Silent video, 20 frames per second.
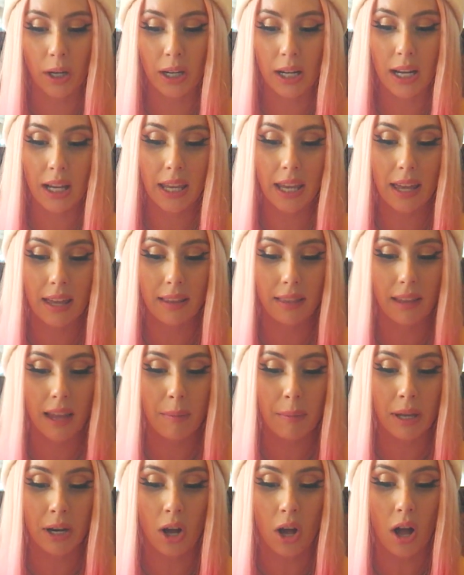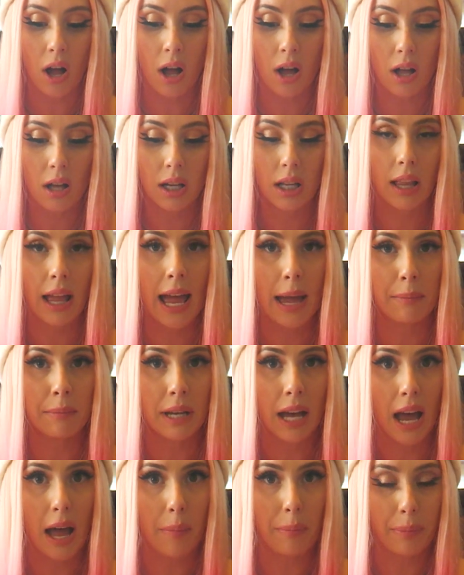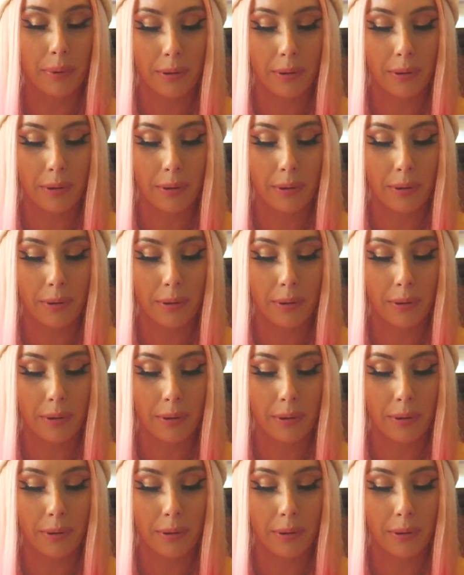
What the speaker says: we're gonna get Lemon all glammed up.